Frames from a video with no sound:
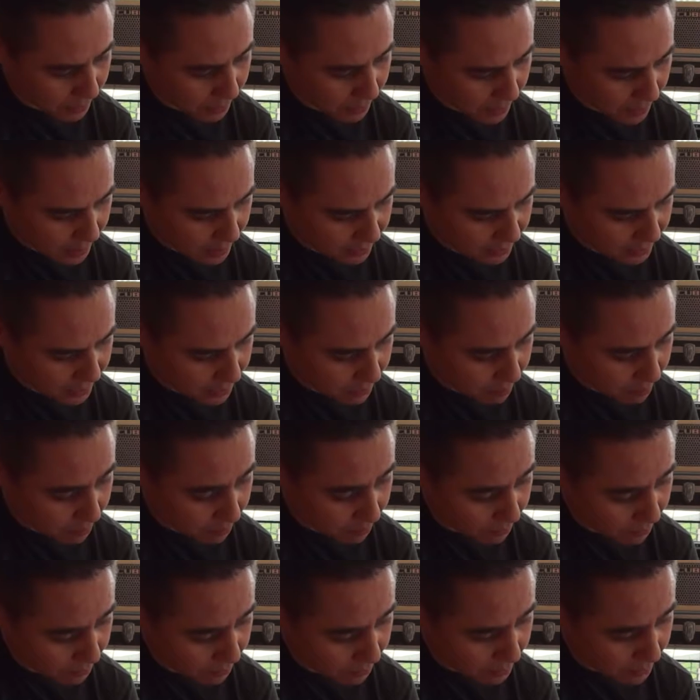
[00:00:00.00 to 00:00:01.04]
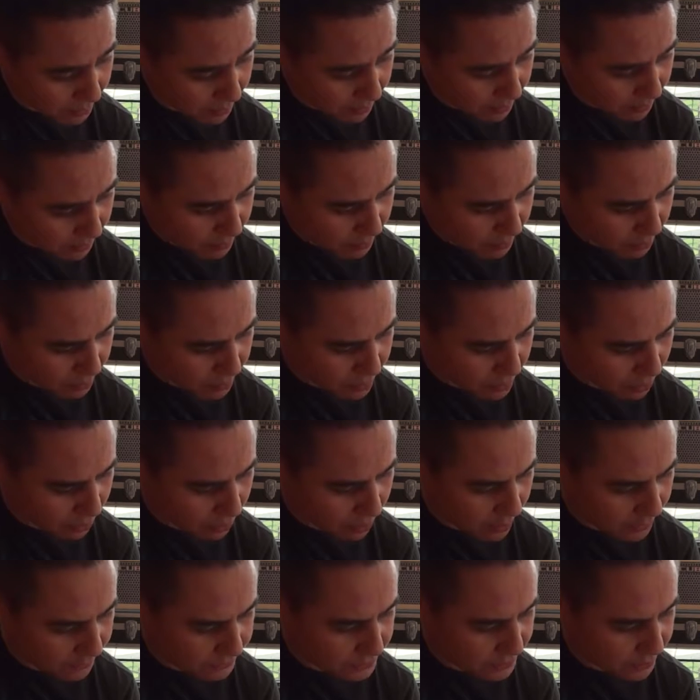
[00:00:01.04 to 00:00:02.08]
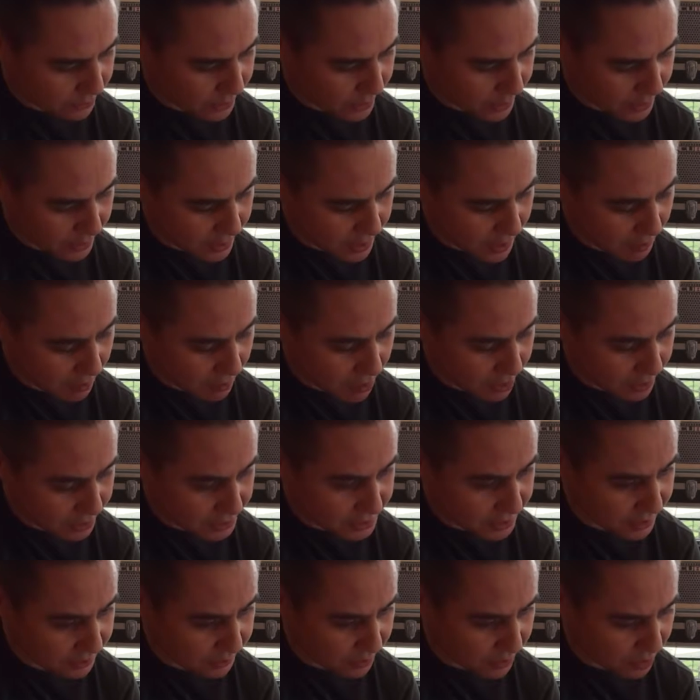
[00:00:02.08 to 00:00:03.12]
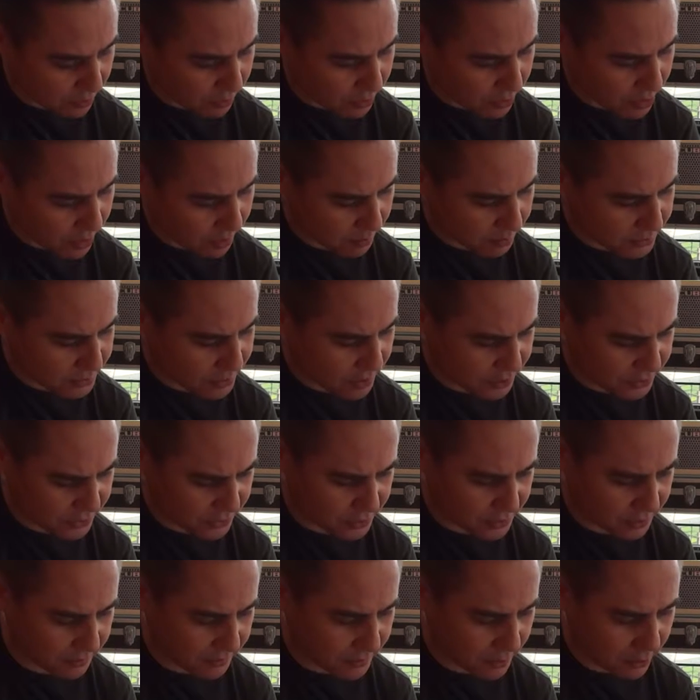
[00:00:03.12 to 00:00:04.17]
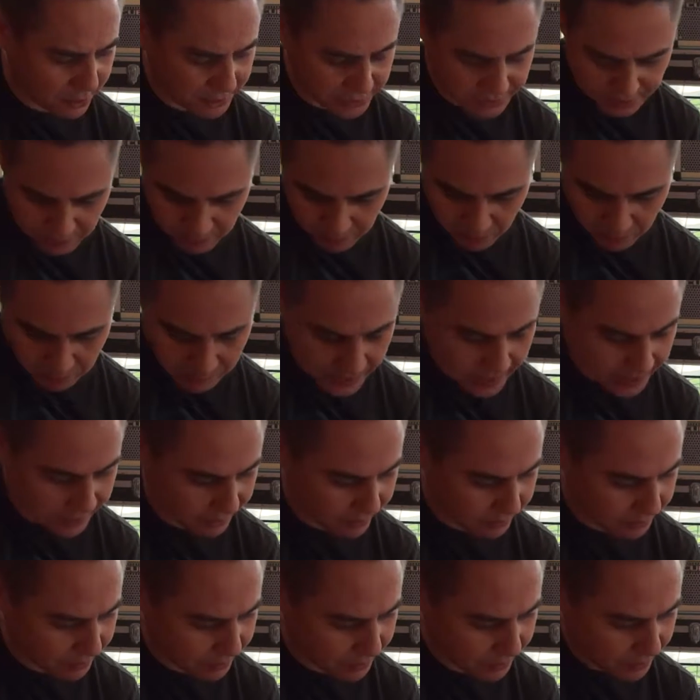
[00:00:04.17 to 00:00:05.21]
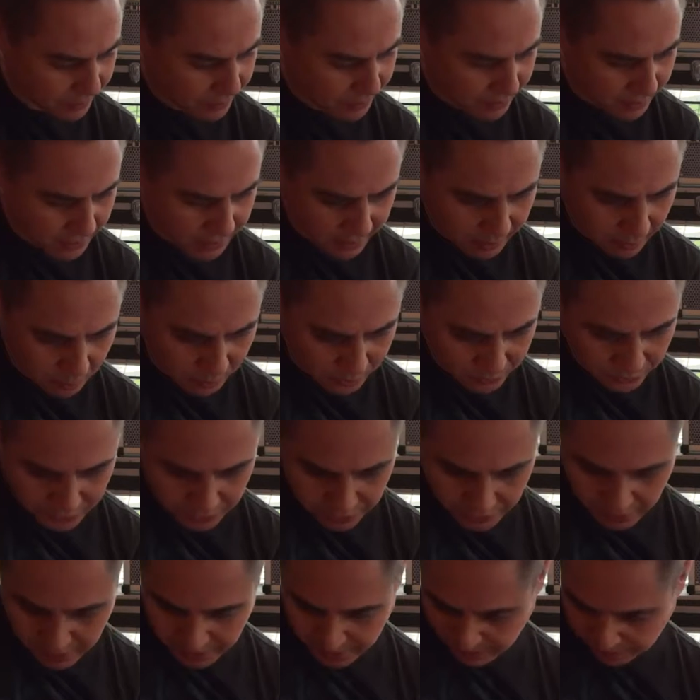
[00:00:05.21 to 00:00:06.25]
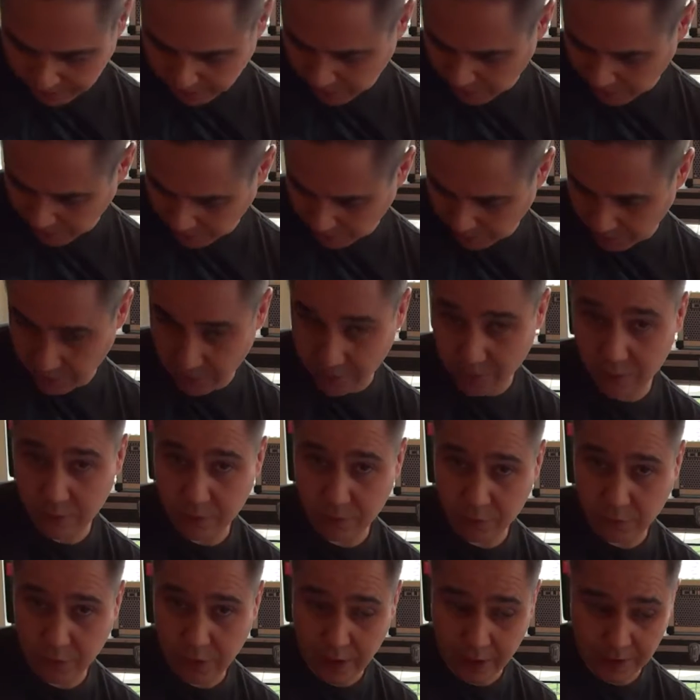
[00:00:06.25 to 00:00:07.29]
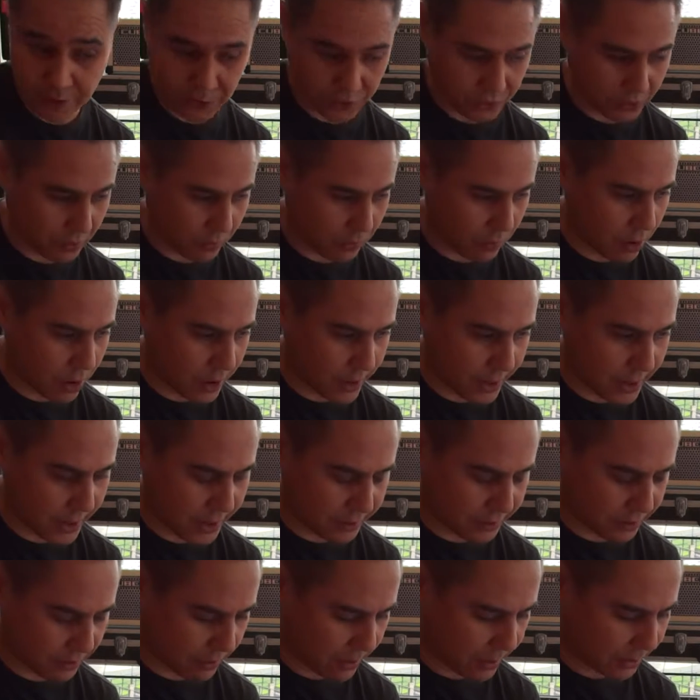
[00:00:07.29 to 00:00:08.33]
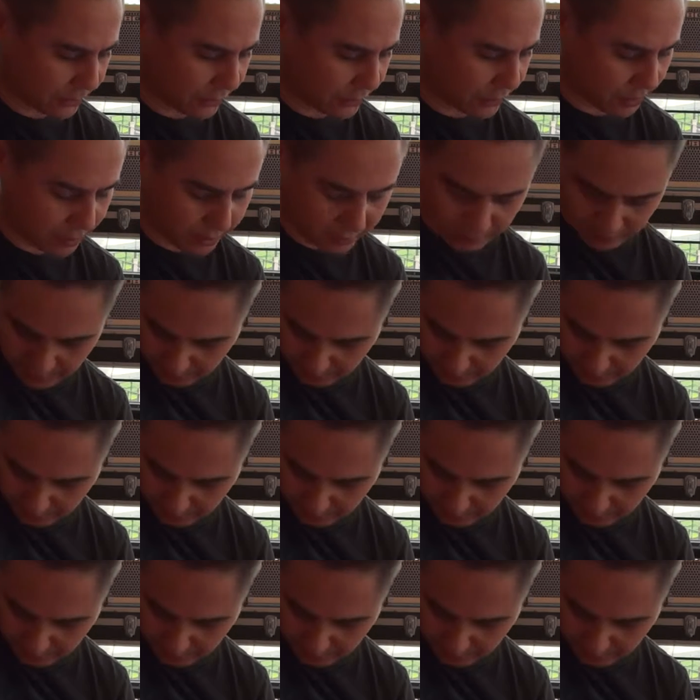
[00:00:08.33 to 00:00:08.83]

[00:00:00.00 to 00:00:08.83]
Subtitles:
and then pull off to the minor 7 at the bottom. So it's just a very simple pattern in which you don't have to change your right hand direction